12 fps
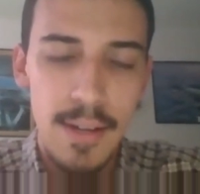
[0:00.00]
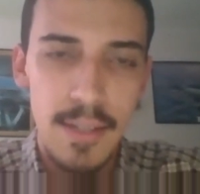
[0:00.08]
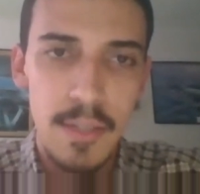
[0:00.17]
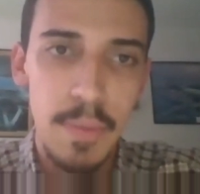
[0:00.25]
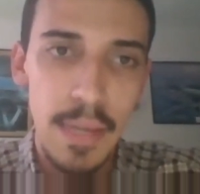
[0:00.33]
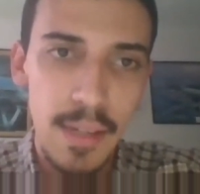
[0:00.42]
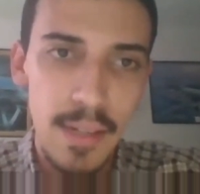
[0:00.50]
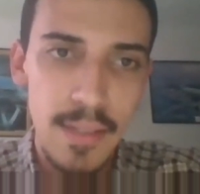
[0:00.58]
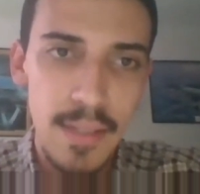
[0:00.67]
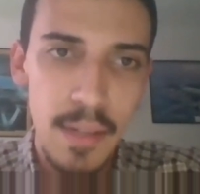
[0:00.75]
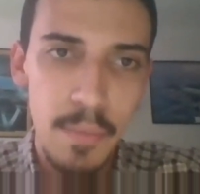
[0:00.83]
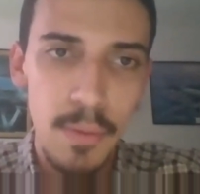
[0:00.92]
speaking
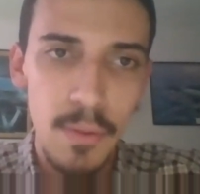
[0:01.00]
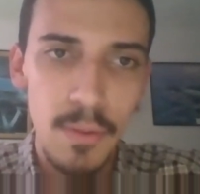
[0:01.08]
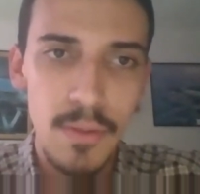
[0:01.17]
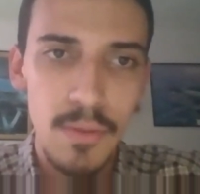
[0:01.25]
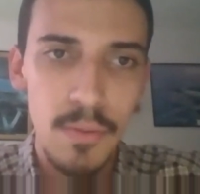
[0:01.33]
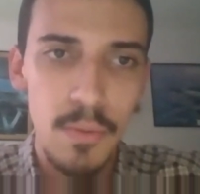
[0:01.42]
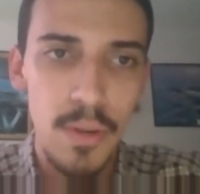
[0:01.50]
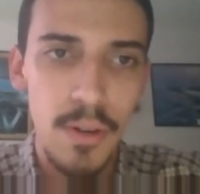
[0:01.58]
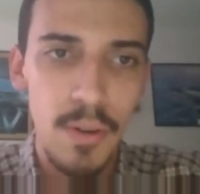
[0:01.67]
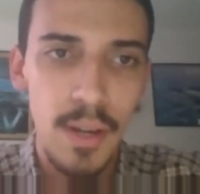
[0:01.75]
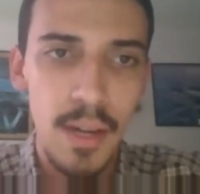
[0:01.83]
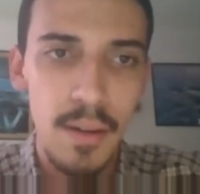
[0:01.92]
examples where
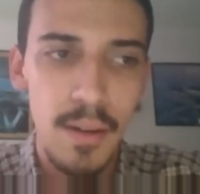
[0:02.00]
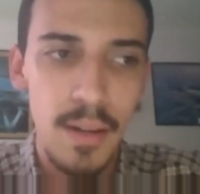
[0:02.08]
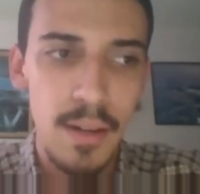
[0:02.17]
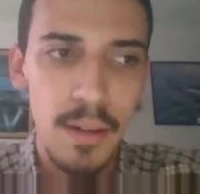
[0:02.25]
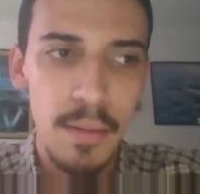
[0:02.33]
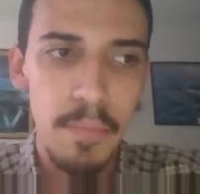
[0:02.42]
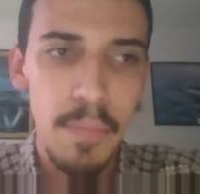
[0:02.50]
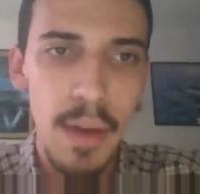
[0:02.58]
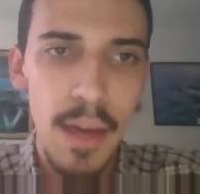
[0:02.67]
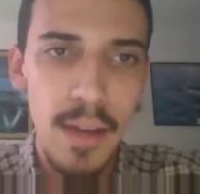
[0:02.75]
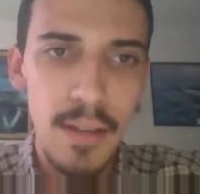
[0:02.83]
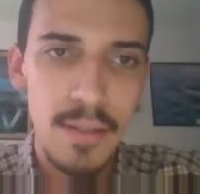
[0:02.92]
you can
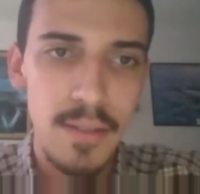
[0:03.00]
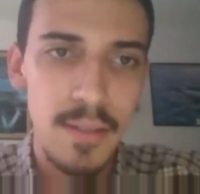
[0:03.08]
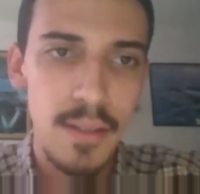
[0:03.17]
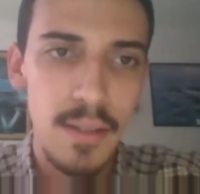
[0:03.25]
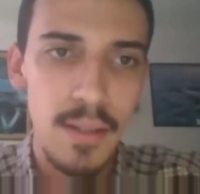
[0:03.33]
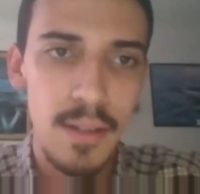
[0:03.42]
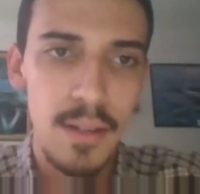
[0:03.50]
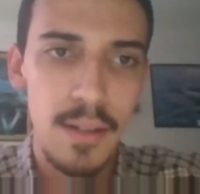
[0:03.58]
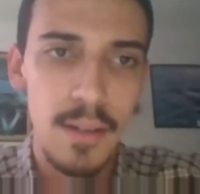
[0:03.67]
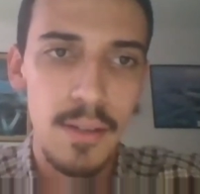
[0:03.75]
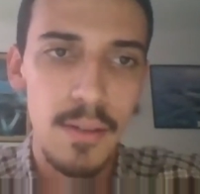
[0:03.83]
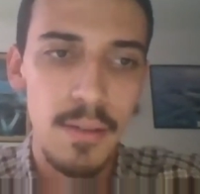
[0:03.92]
base
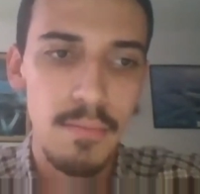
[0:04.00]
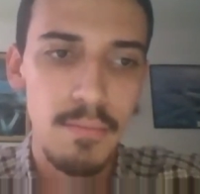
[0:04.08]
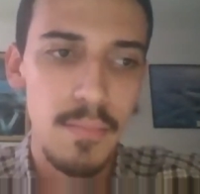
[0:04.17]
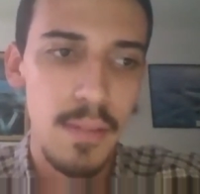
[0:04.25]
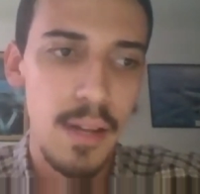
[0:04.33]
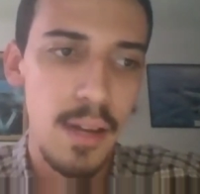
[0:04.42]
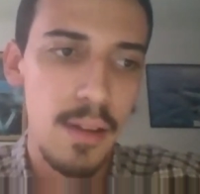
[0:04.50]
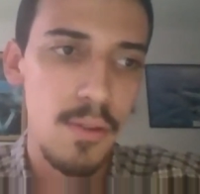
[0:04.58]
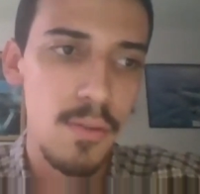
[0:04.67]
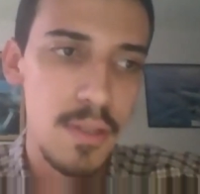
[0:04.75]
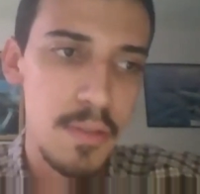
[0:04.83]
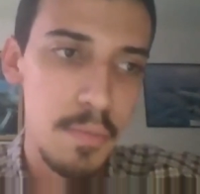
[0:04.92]
like
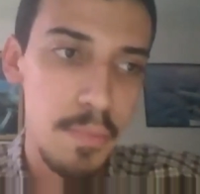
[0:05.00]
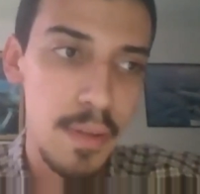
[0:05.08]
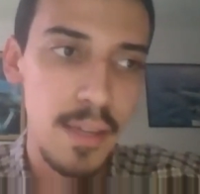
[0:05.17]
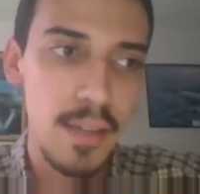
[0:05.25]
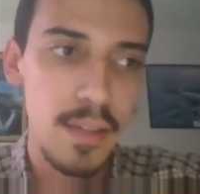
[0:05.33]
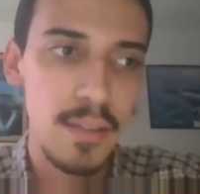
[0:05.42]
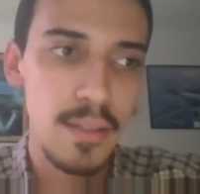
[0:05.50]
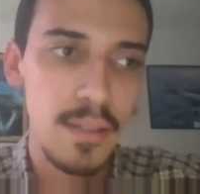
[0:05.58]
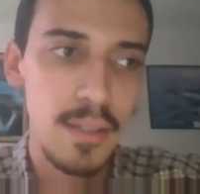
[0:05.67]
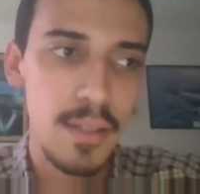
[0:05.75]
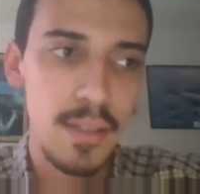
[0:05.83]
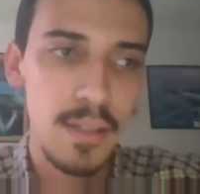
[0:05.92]
your speaking
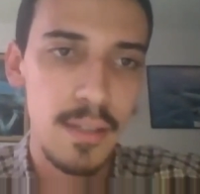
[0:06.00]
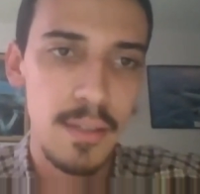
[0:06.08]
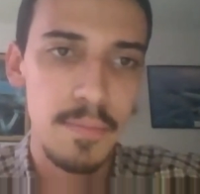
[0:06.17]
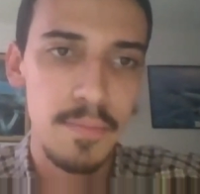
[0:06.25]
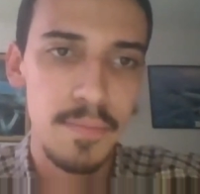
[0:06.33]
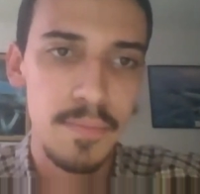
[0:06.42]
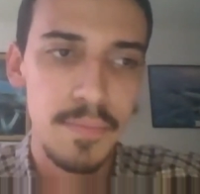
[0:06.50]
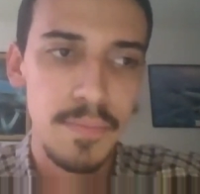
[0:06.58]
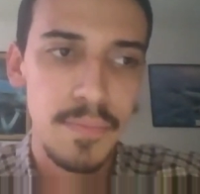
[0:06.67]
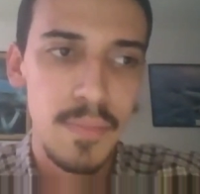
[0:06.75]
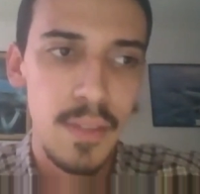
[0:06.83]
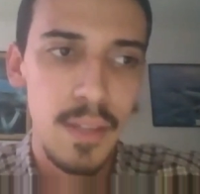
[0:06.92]

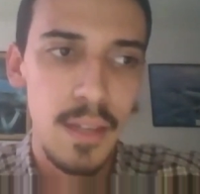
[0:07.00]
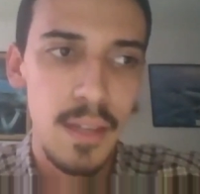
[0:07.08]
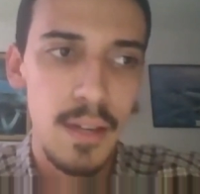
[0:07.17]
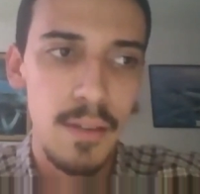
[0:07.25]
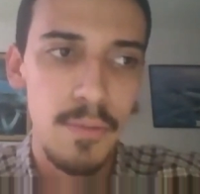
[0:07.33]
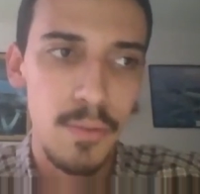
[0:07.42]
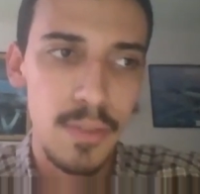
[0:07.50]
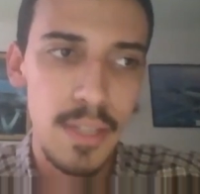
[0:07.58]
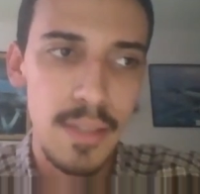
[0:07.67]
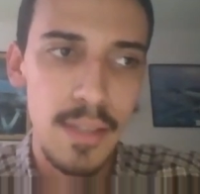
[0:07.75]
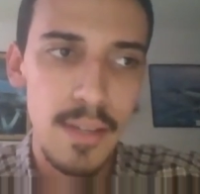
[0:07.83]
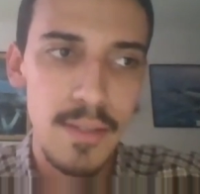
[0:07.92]
for the
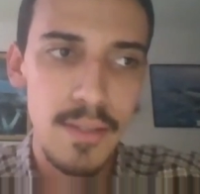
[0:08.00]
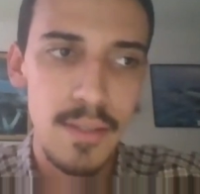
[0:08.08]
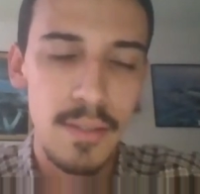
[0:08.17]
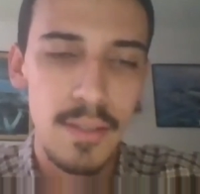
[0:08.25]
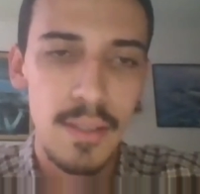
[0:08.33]
test,